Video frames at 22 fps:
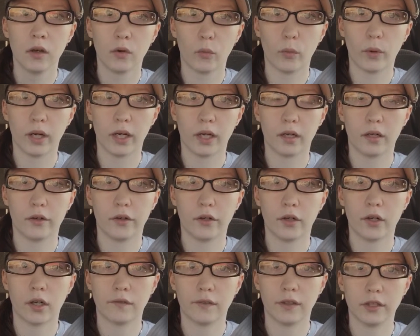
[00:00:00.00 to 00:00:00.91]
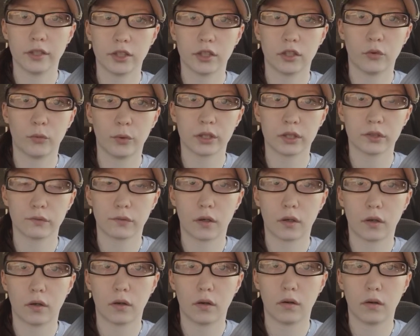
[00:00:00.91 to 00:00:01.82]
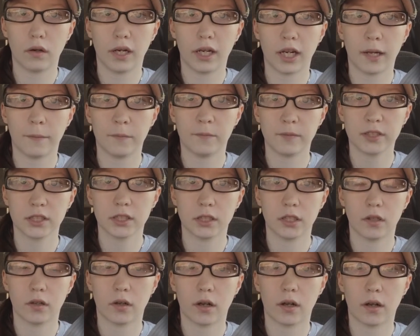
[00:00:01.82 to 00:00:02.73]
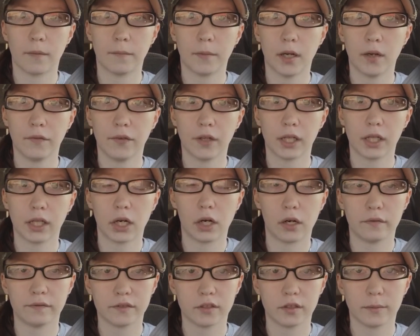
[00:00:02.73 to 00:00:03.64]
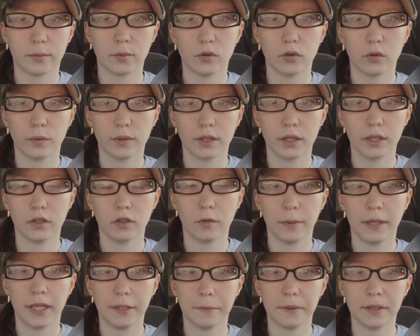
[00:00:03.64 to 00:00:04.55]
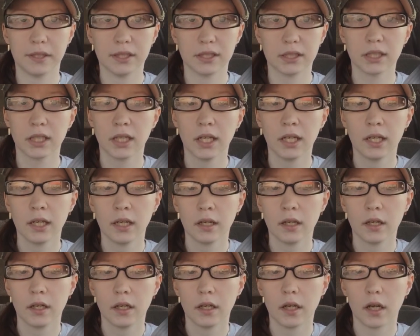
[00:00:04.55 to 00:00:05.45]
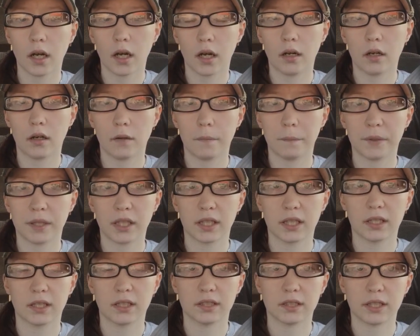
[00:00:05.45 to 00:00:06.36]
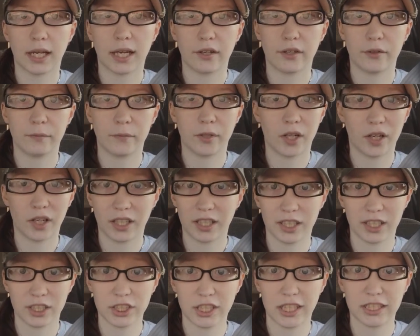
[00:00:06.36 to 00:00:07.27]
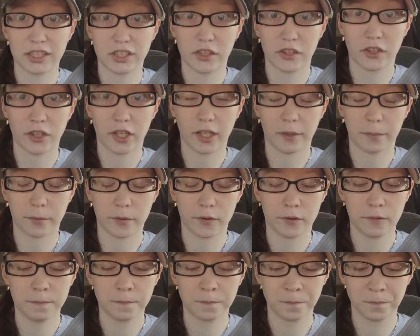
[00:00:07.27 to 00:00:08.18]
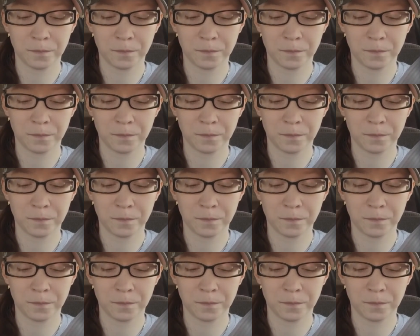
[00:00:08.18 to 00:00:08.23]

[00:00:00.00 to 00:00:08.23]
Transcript: where you're not really sure what's wrong, and I'm not very comfortable with little babies because I'm not gonna change their diaper.